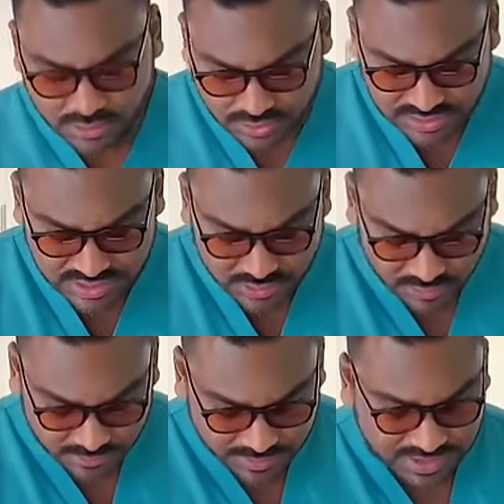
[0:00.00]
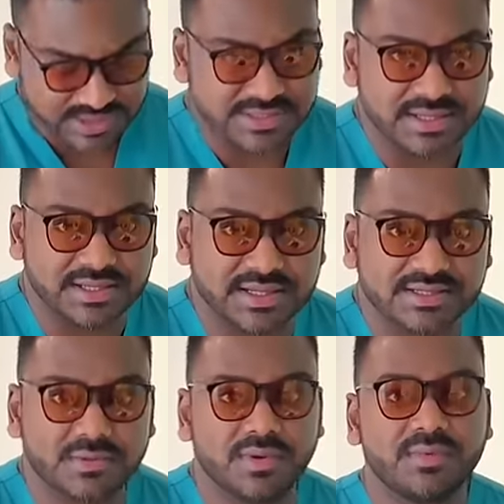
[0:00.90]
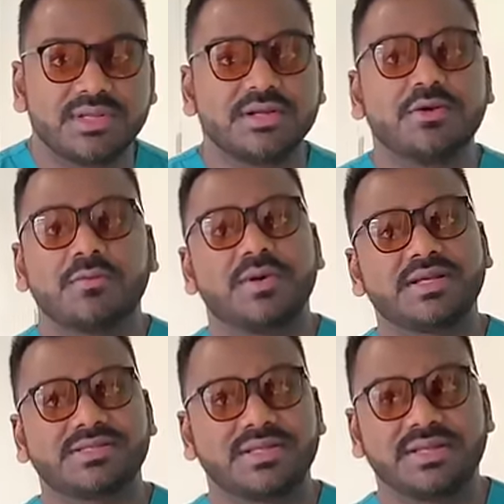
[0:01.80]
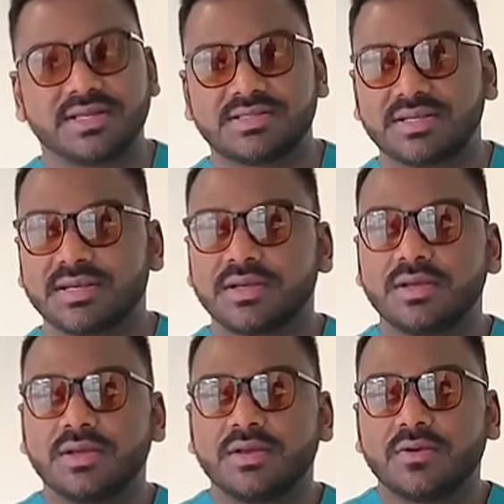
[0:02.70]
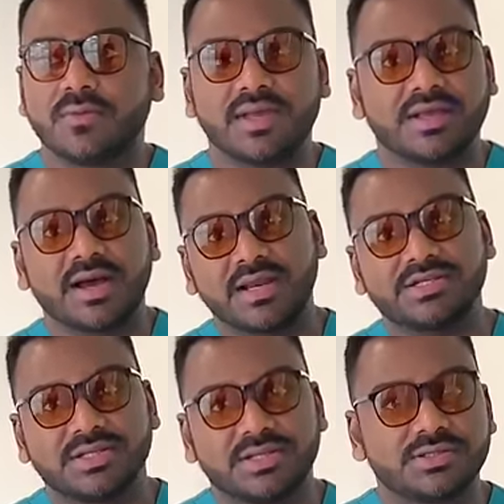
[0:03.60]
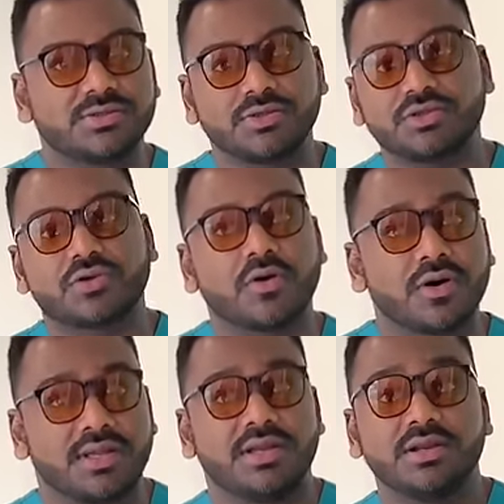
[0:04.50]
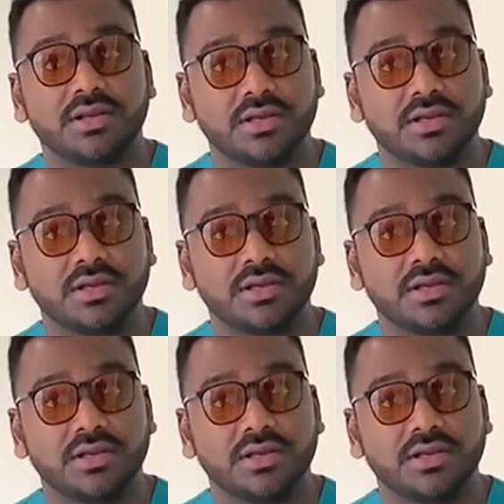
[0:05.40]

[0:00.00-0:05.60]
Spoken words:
to decompress the disc. When we decompress the disc, we encourage the disc to draw in